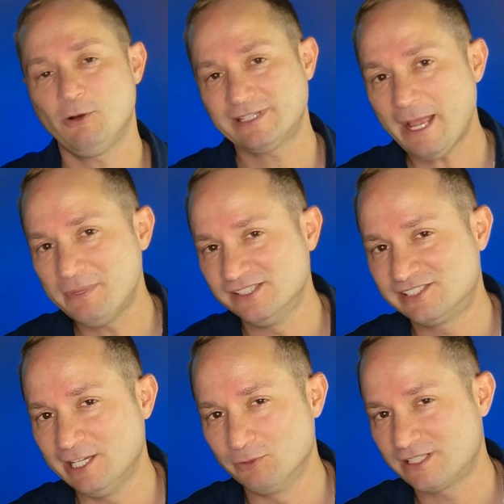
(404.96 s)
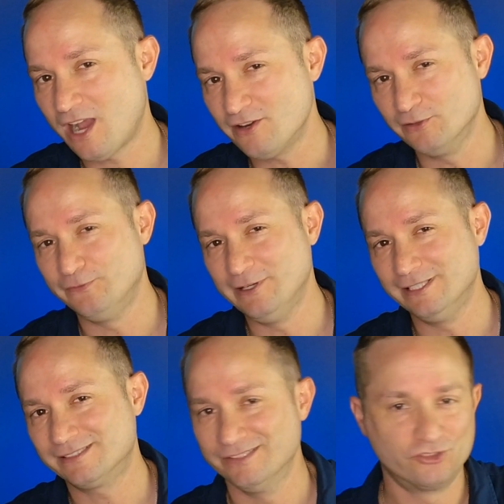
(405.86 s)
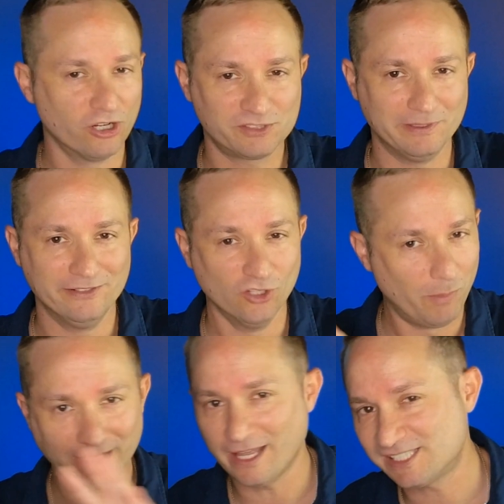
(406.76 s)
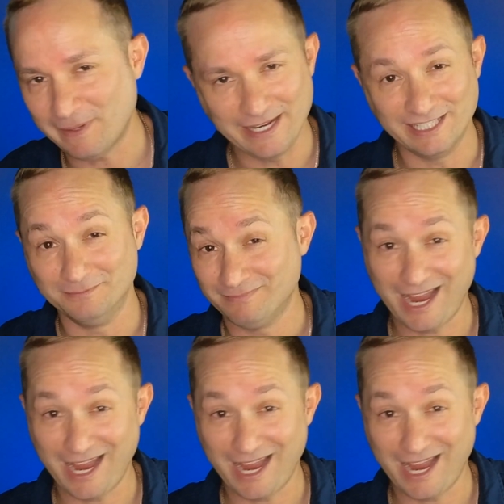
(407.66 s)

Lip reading: Now, with that being said, with the condo fees, and trust me, nobody likes paying them.